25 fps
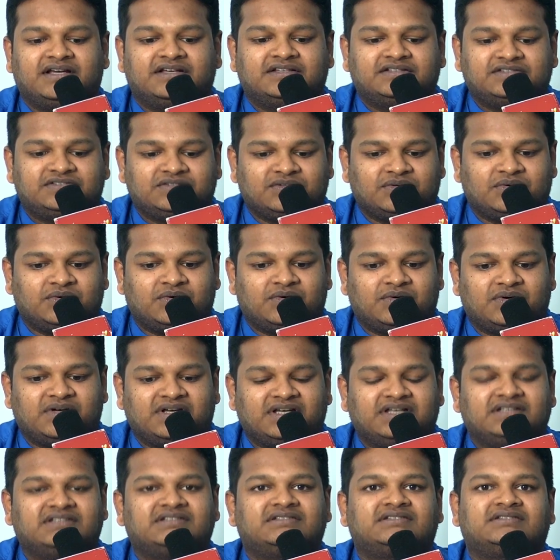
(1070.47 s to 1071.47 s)
So
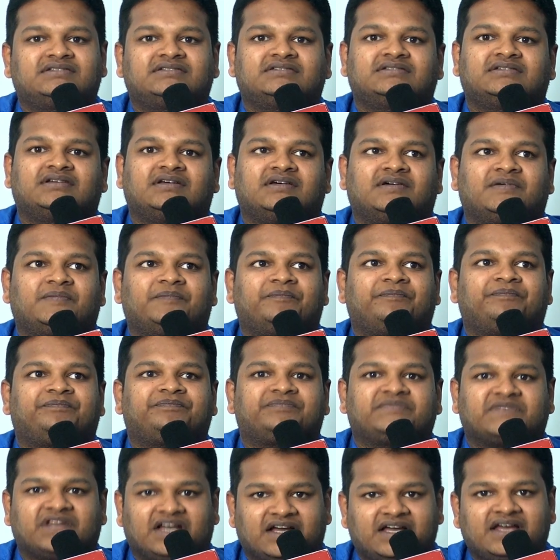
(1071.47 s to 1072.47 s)
it's
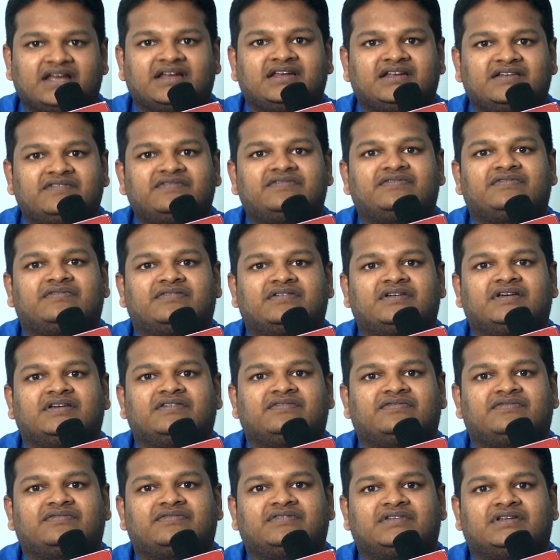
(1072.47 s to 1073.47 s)
again, if
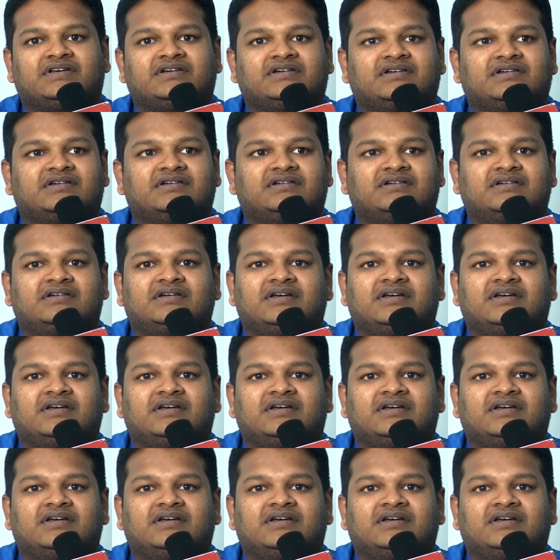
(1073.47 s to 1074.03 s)
the